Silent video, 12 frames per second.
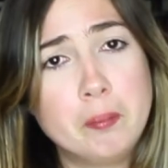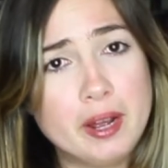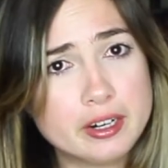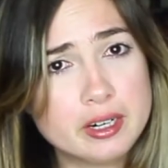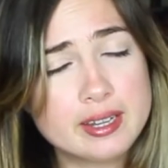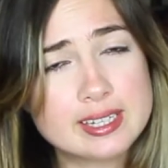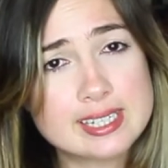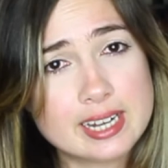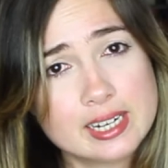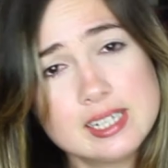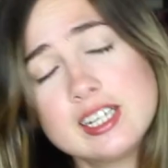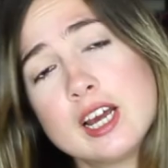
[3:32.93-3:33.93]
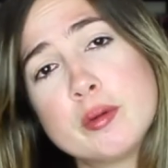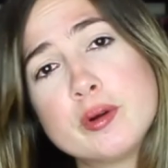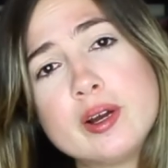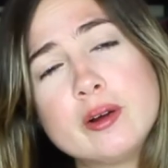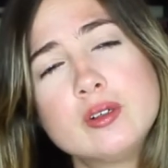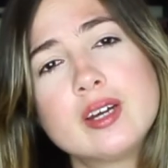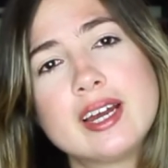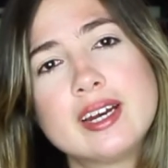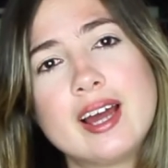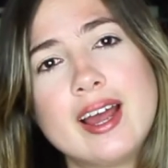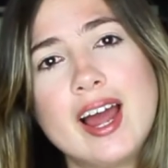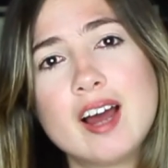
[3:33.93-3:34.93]
better the second time around
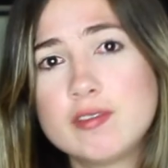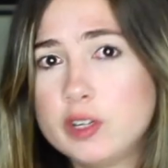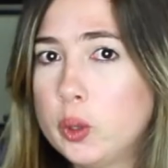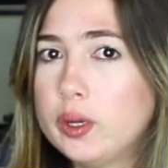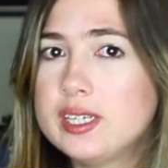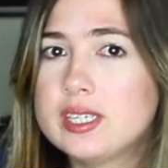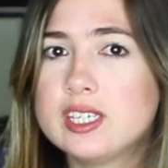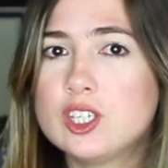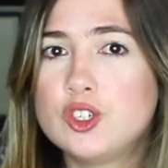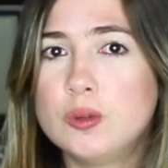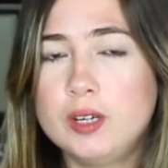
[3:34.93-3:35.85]
and I have noticed this to